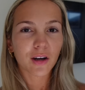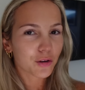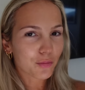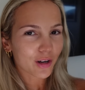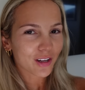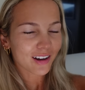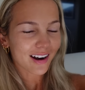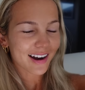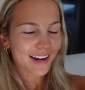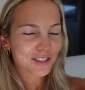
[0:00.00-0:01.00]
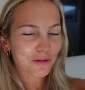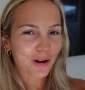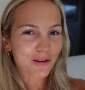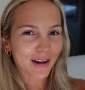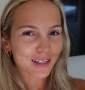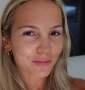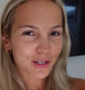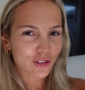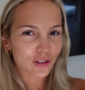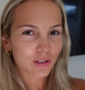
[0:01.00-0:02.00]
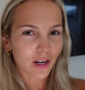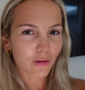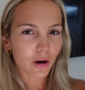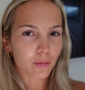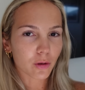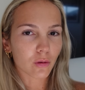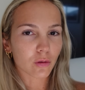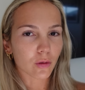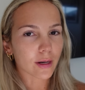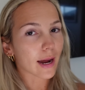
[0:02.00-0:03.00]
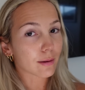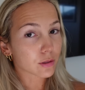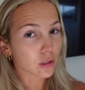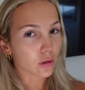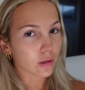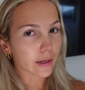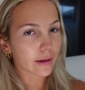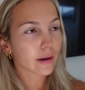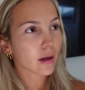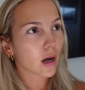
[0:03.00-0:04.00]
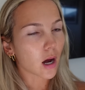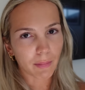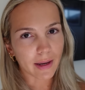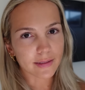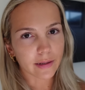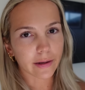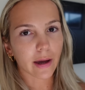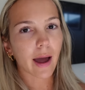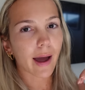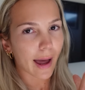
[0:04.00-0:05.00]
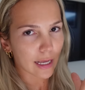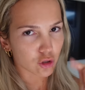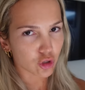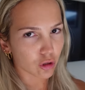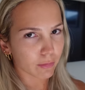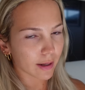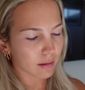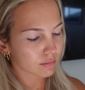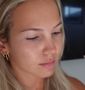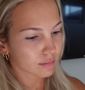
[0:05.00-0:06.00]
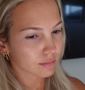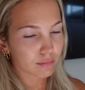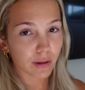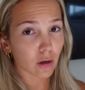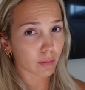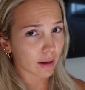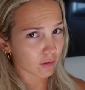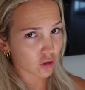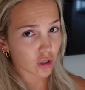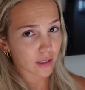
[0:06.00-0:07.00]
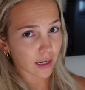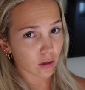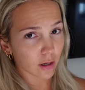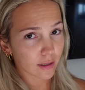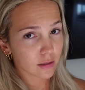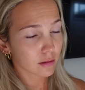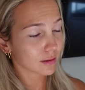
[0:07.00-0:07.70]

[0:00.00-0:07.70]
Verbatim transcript: Good morning you guys, welcome back to my YouTube channel. I hope you're all doing absolutely amazing, as you should be. Better not be having a shit day you guys.